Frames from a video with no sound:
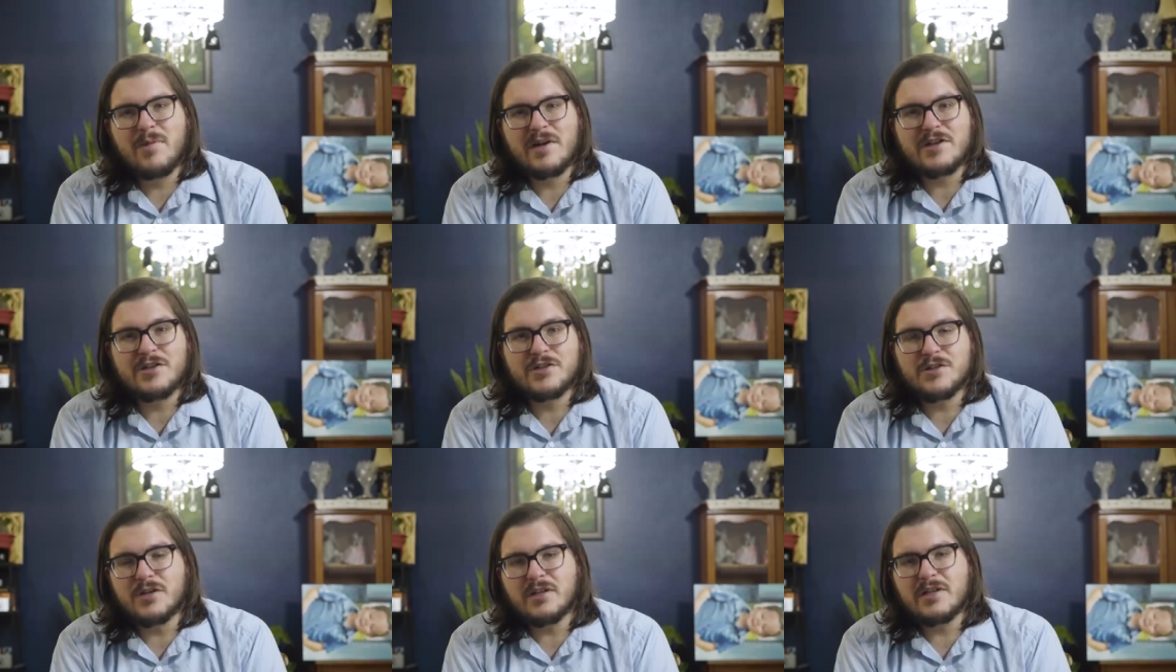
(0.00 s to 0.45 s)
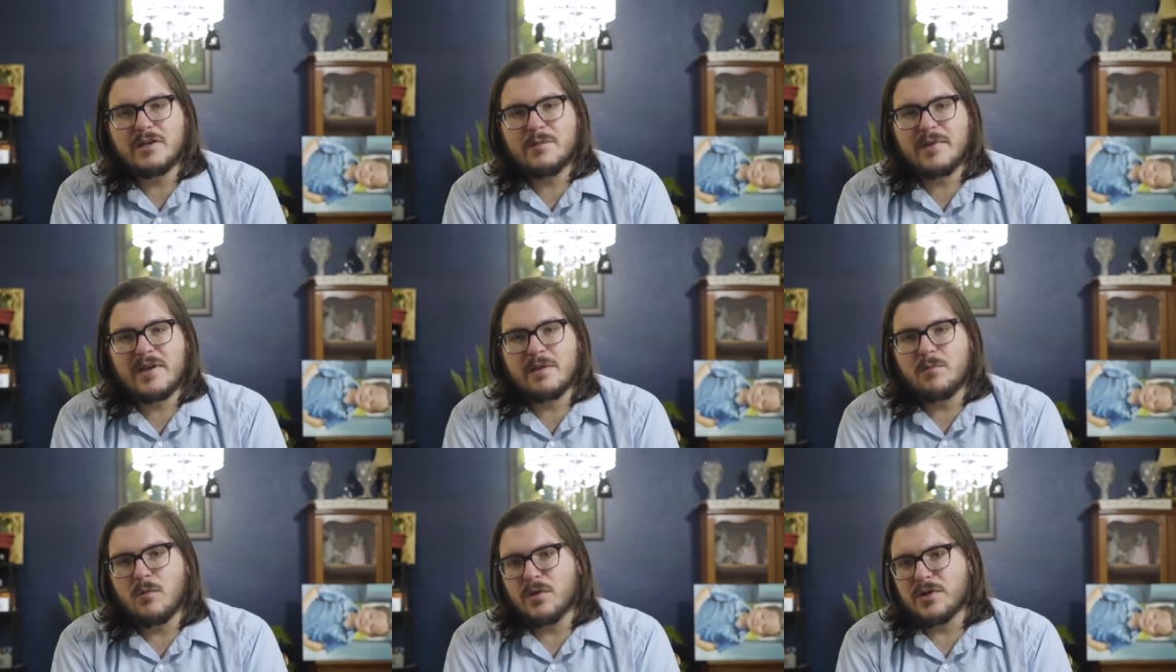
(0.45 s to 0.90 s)
But surely
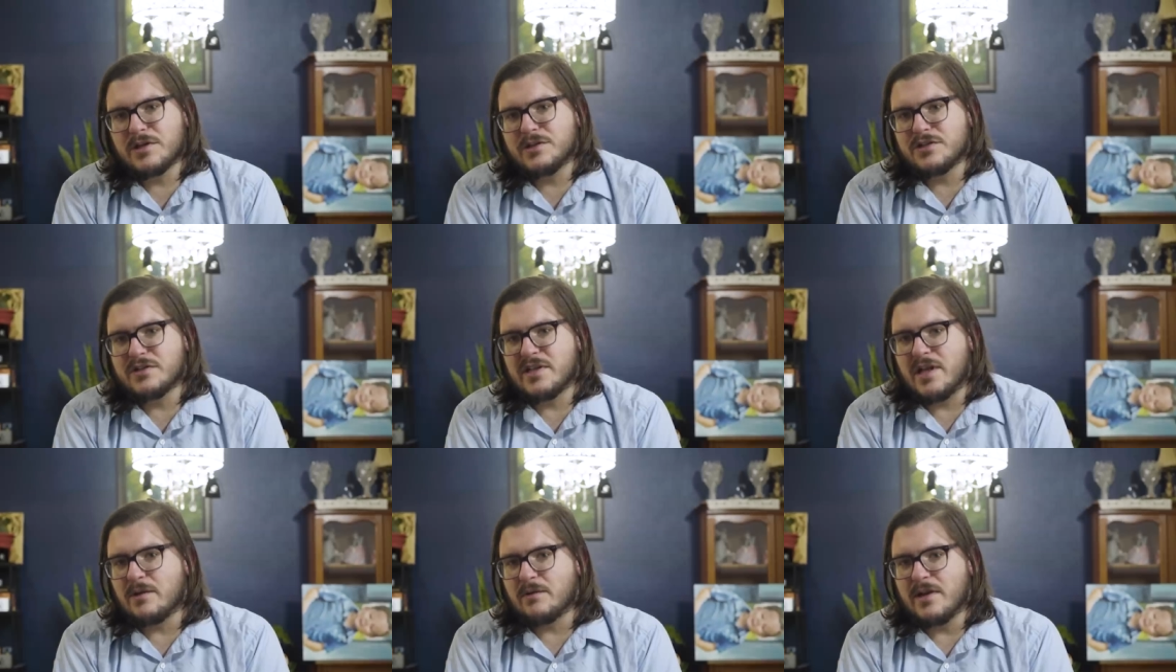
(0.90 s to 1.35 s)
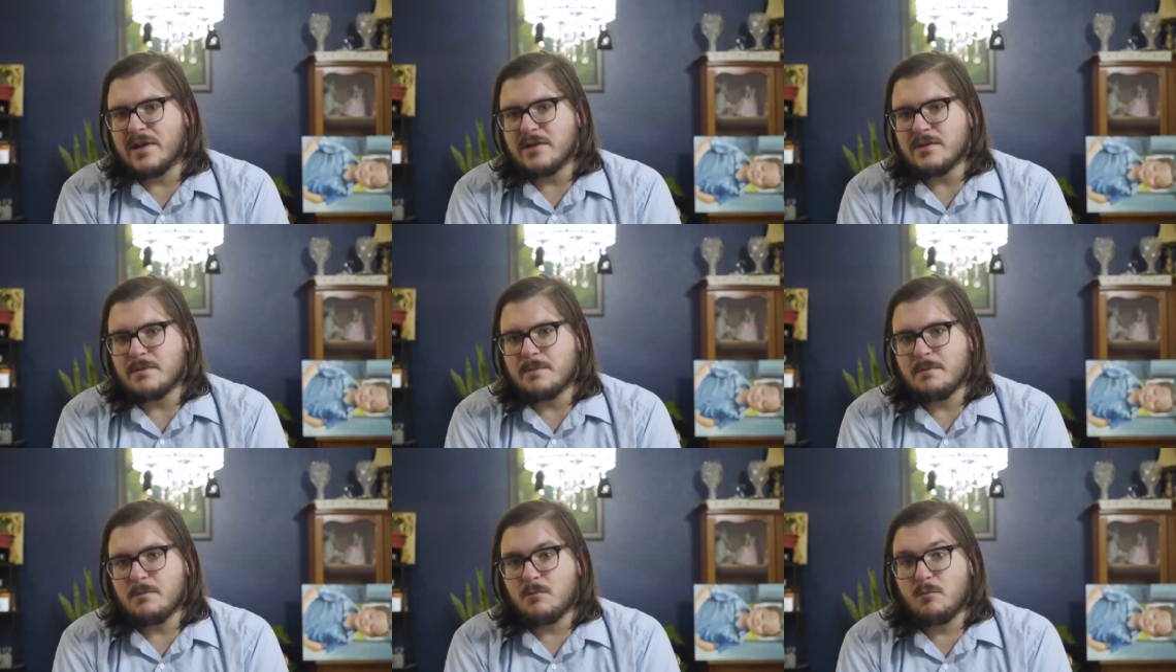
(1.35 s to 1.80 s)
we get more than just that,
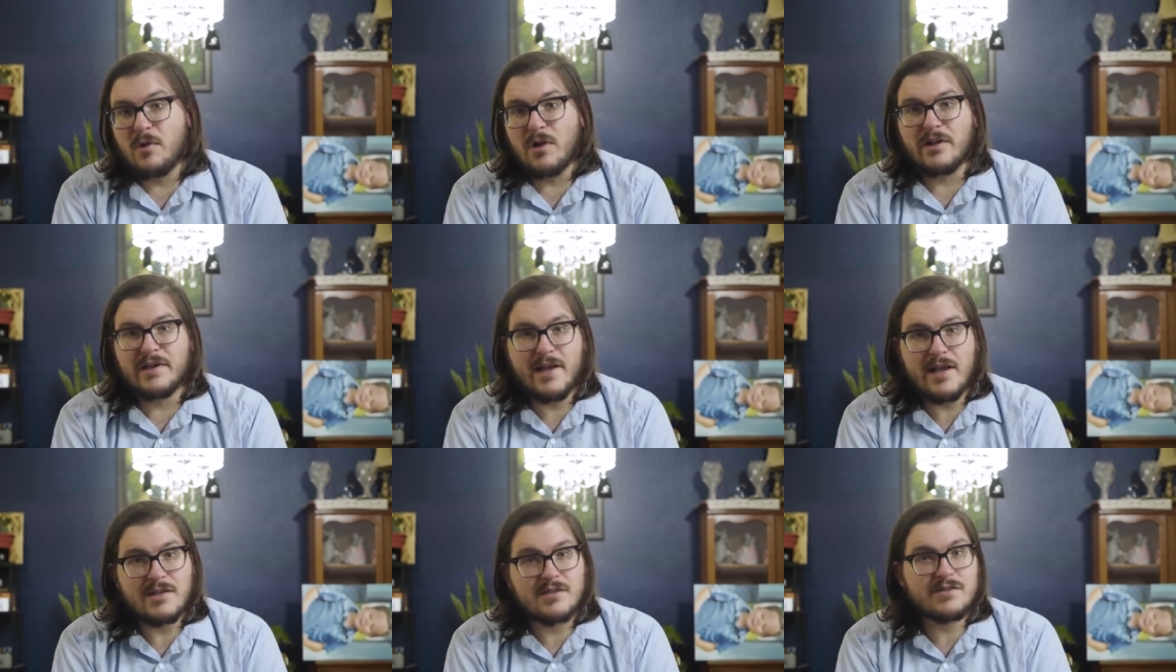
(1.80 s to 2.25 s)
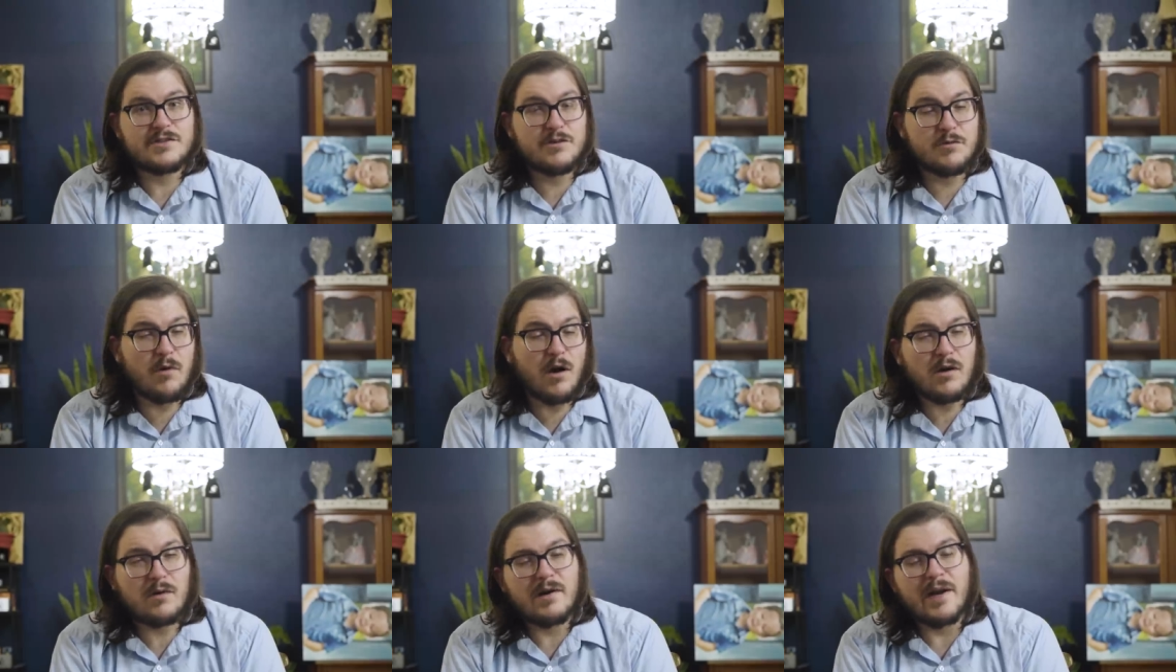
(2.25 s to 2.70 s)
right? Well, yes,
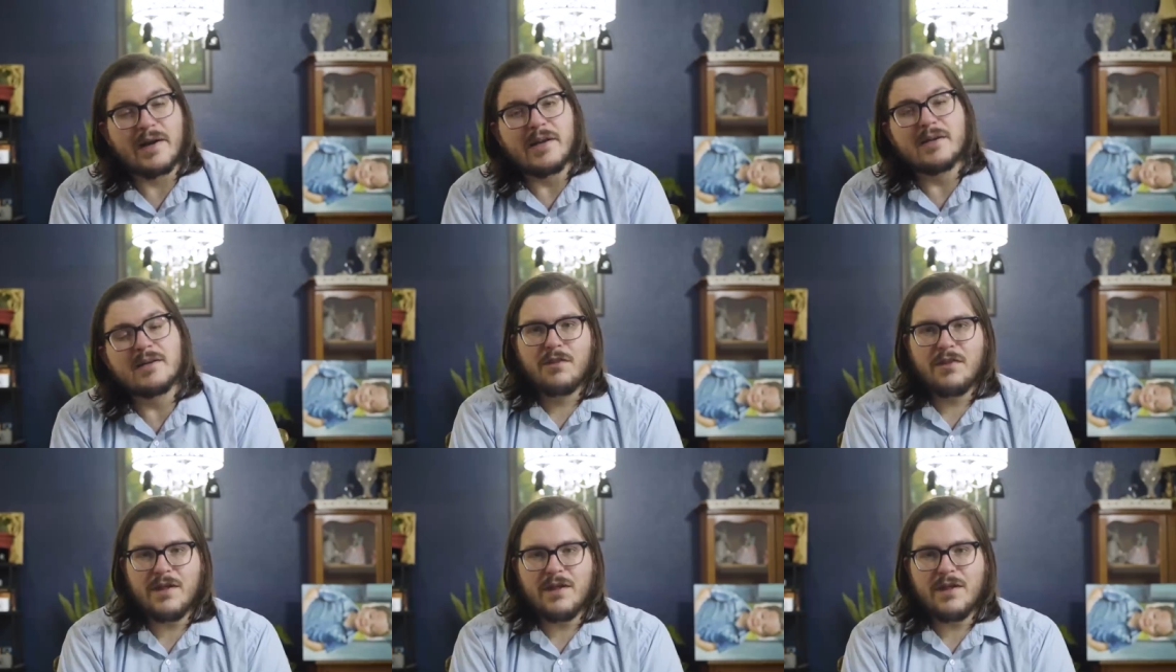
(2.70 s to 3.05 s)
you are right.